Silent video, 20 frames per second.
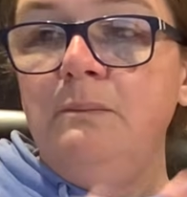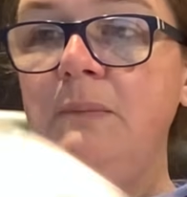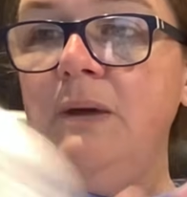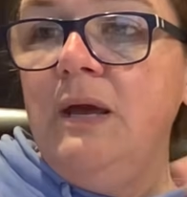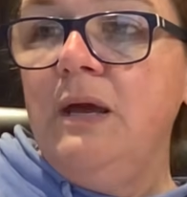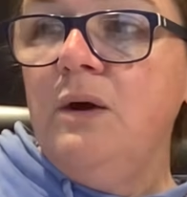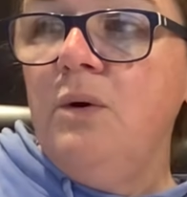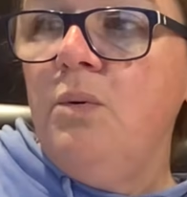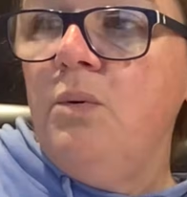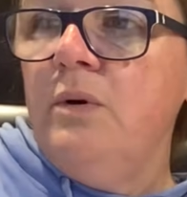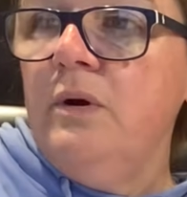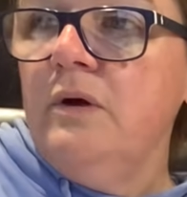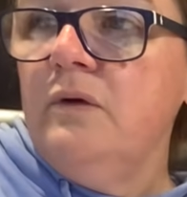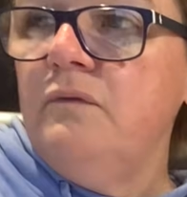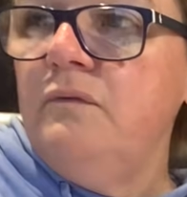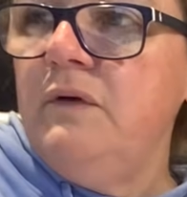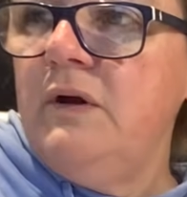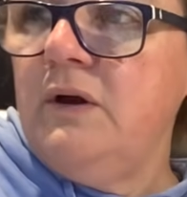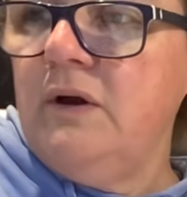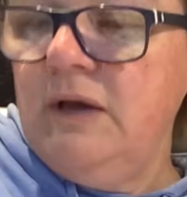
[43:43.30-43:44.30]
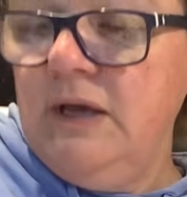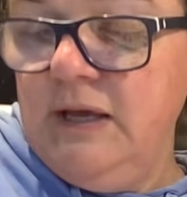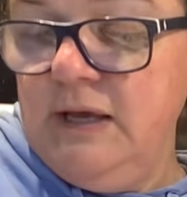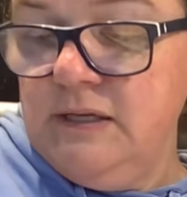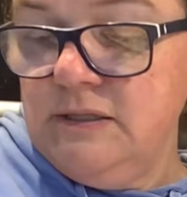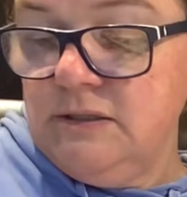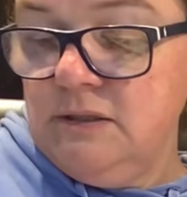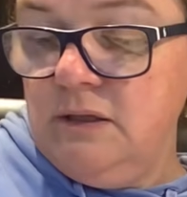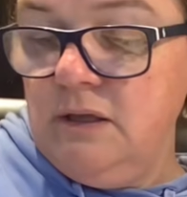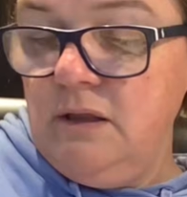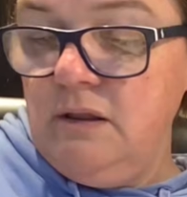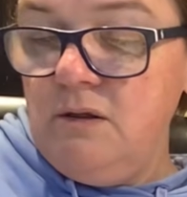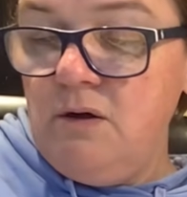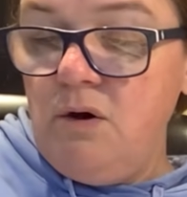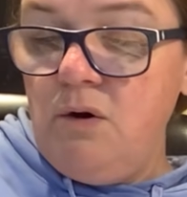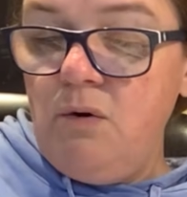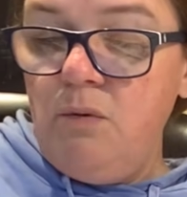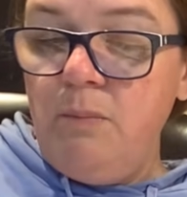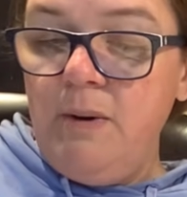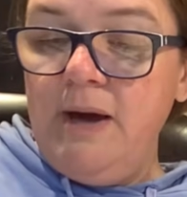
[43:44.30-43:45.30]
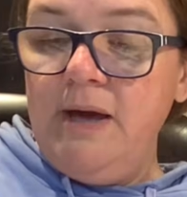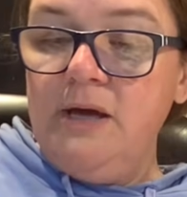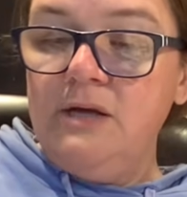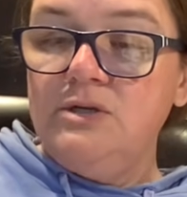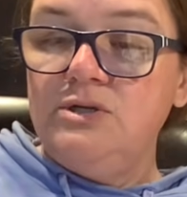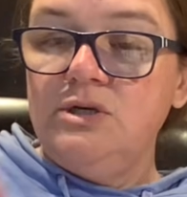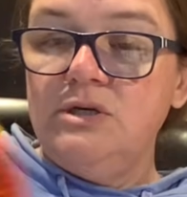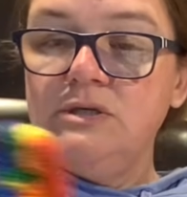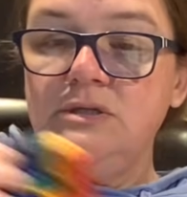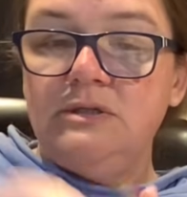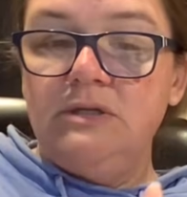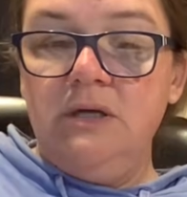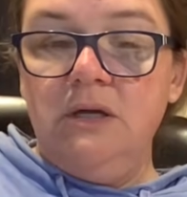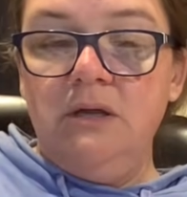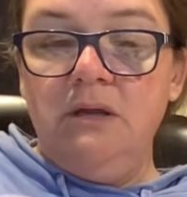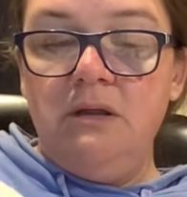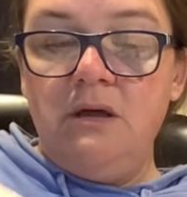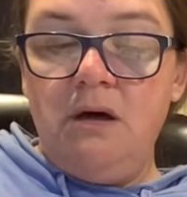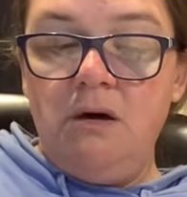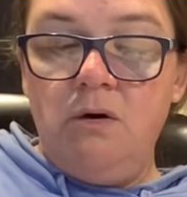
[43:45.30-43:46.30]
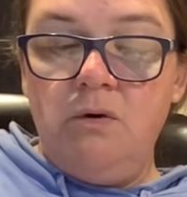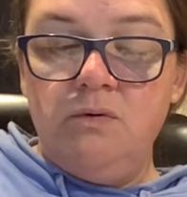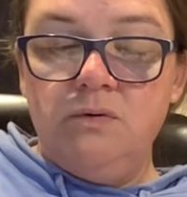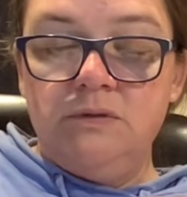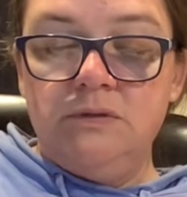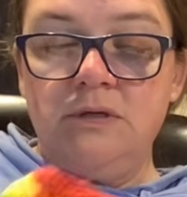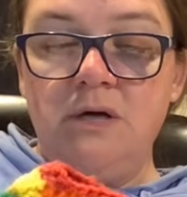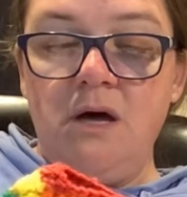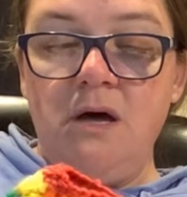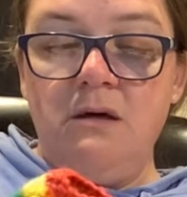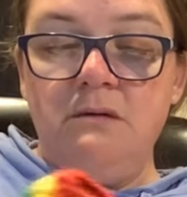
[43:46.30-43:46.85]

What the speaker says: make it work very easily though by adjusting those